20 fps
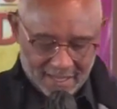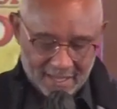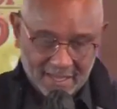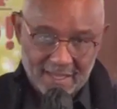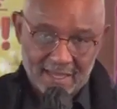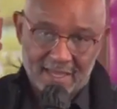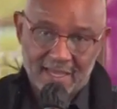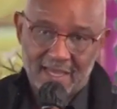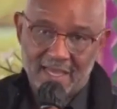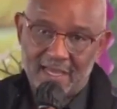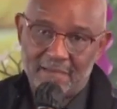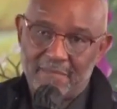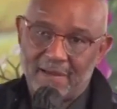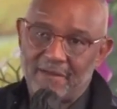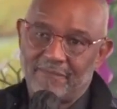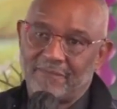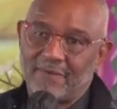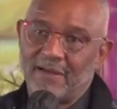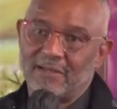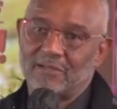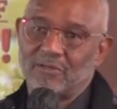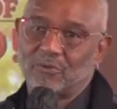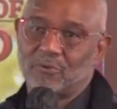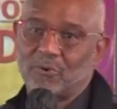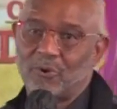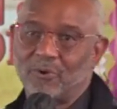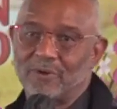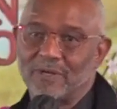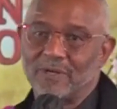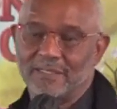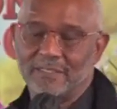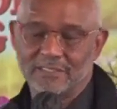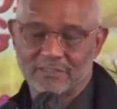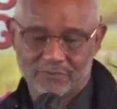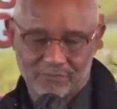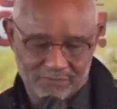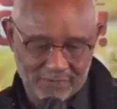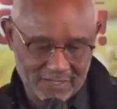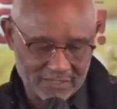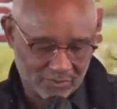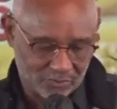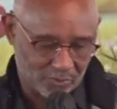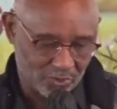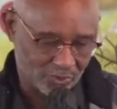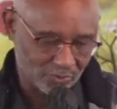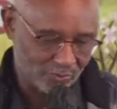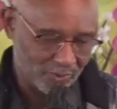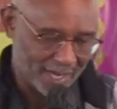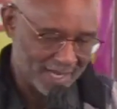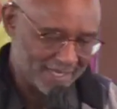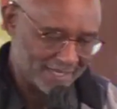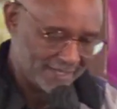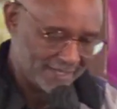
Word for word: And my final quote, and this final quote right here,